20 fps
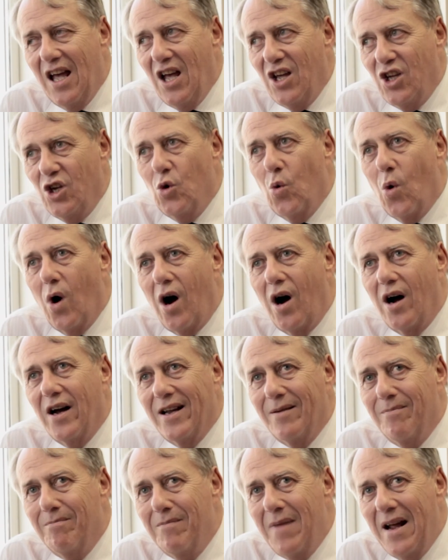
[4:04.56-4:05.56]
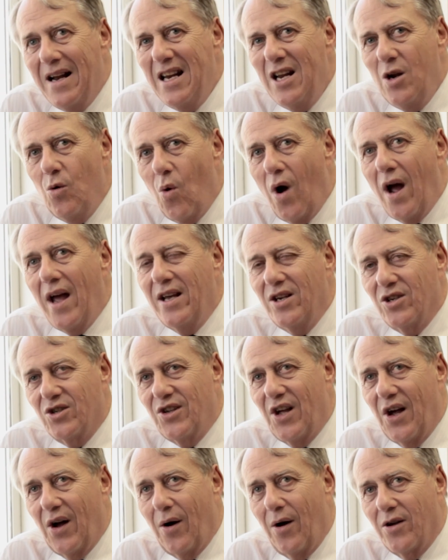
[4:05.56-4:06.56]
You are in many ways
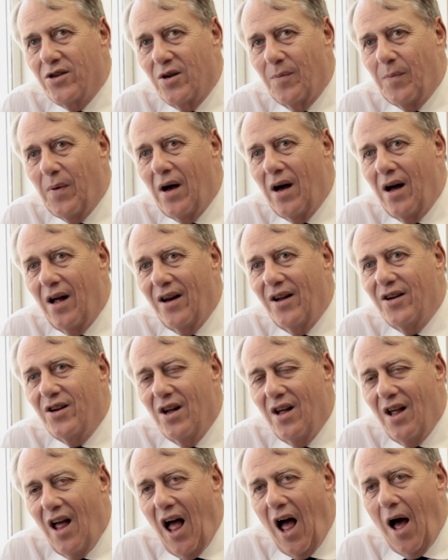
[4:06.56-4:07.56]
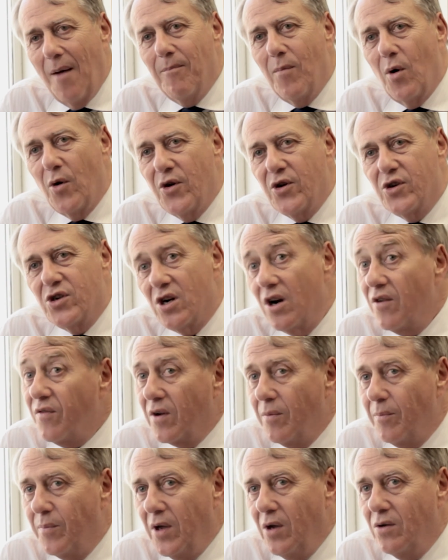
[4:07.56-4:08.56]
now, as a pilot, a monitor of
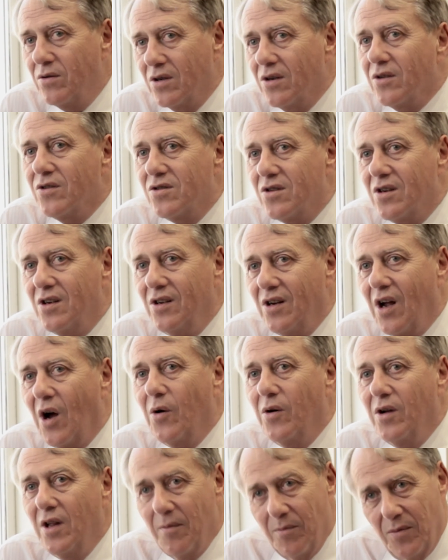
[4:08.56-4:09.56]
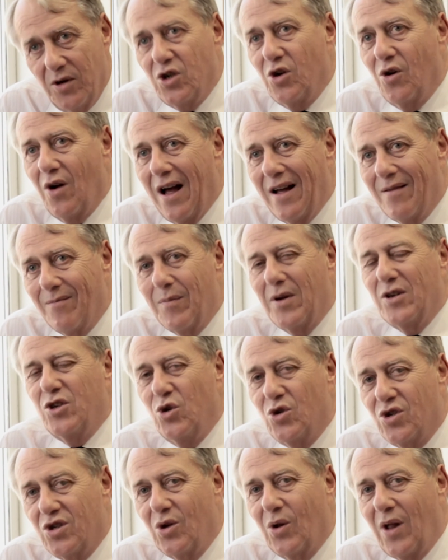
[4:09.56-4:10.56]
computers. You know, but you
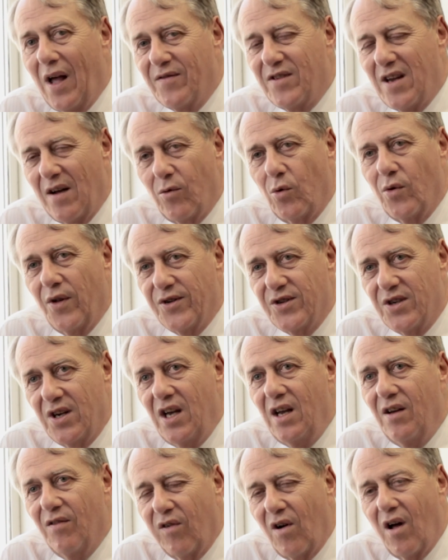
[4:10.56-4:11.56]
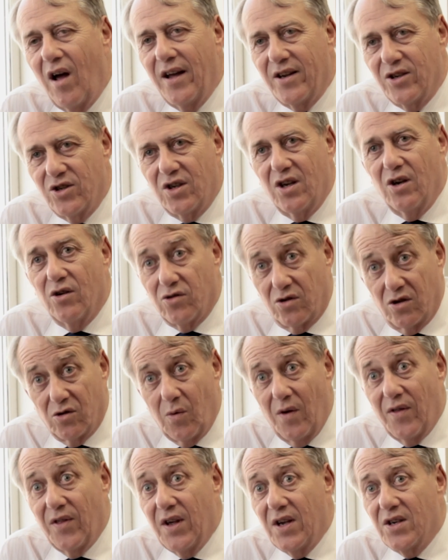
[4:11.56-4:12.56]
still have to have all those key flying skills, because
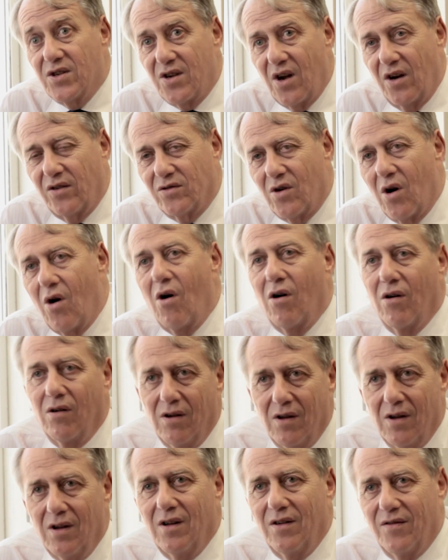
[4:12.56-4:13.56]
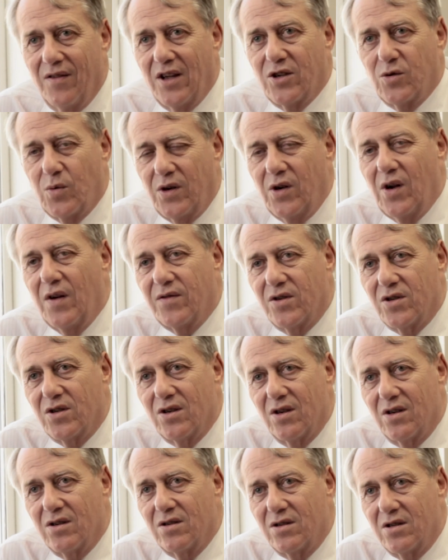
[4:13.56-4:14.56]
when things go wrong, that's when you have
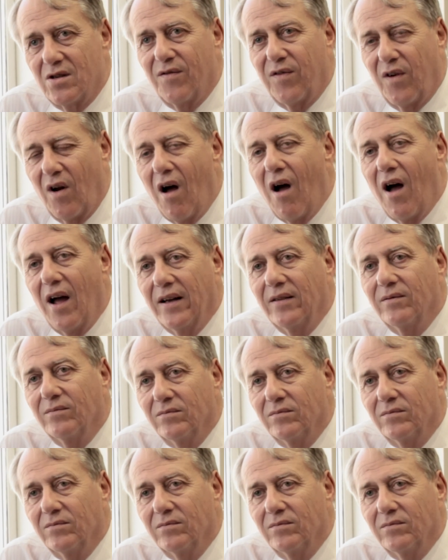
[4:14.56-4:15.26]
to fly.